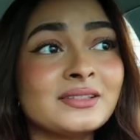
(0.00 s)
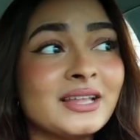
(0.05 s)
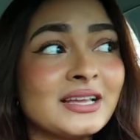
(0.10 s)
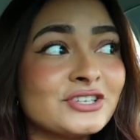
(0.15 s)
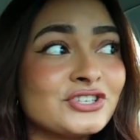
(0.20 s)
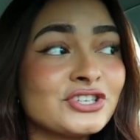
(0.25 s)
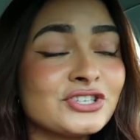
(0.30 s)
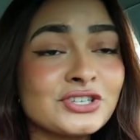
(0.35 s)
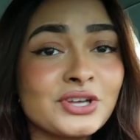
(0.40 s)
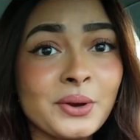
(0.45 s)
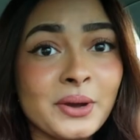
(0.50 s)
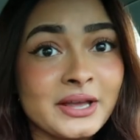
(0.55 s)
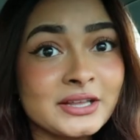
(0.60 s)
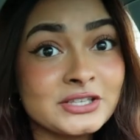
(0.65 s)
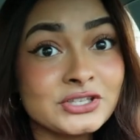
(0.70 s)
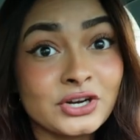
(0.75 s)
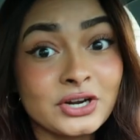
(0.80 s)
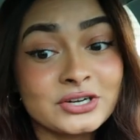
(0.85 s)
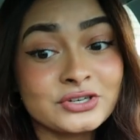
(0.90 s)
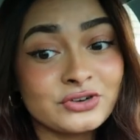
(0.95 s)
Let's just go ahead
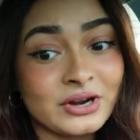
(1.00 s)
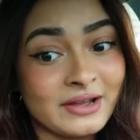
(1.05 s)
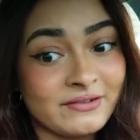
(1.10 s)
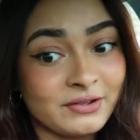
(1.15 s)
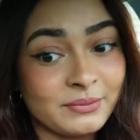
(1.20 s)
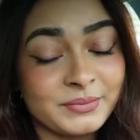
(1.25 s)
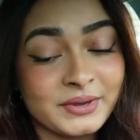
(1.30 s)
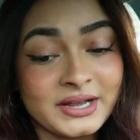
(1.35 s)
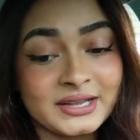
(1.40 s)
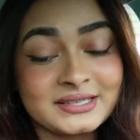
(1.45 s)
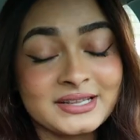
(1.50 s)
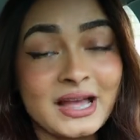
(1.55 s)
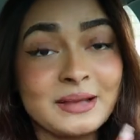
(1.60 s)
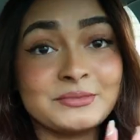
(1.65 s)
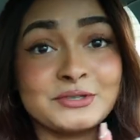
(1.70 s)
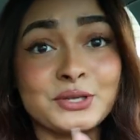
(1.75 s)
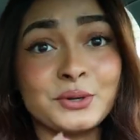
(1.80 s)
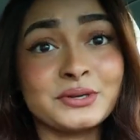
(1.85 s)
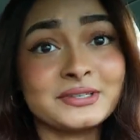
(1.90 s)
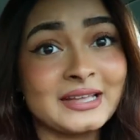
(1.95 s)
and start driving because I'm
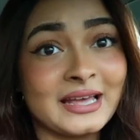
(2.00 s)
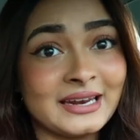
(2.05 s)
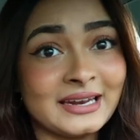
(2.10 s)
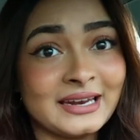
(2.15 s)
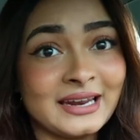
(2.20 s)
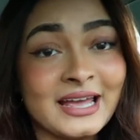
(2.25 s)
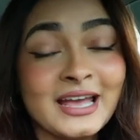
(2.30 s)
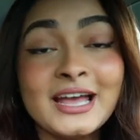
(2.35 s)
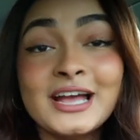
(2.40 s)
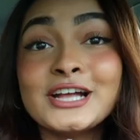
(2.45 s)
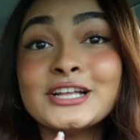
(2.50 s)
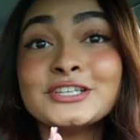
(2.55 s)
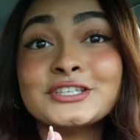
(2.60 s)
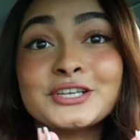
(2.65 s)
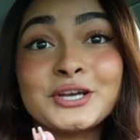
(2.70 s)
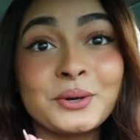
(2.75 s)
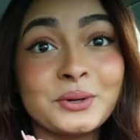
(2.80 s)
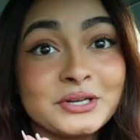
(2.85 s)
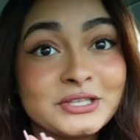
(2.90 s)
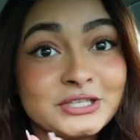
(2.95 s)
so excited to go